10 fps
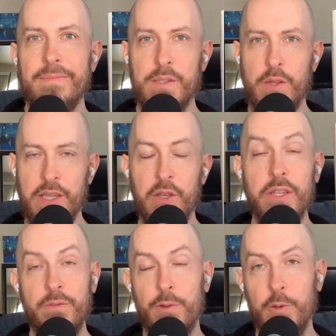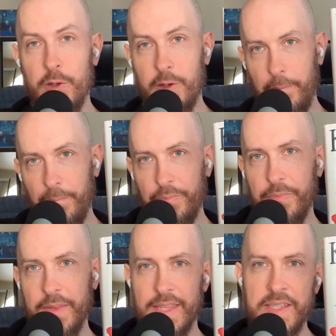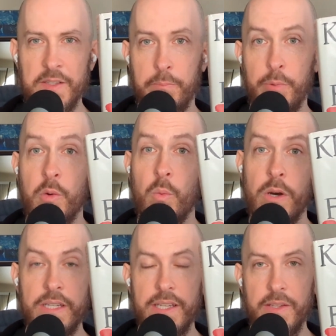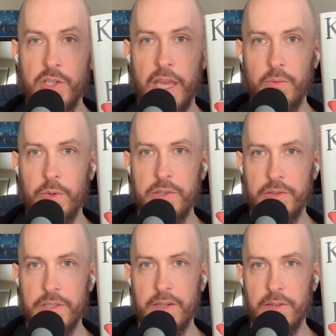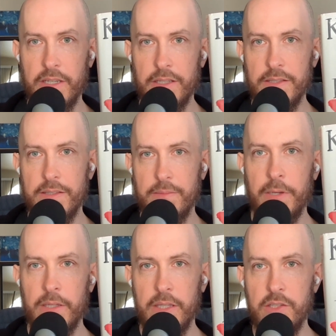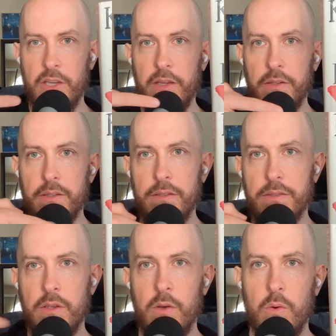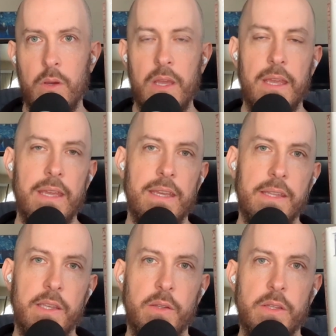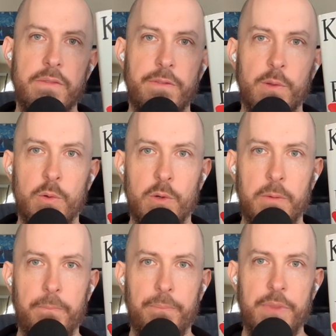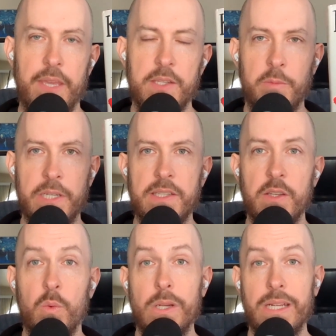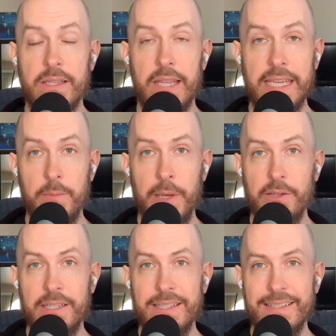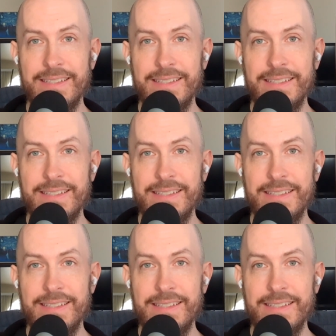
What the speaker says: So The Killing Floor. This is book 1 in the Jack Reacher series by Lee Child. So The Killing Floor. So I'm going to tell you what I like about it,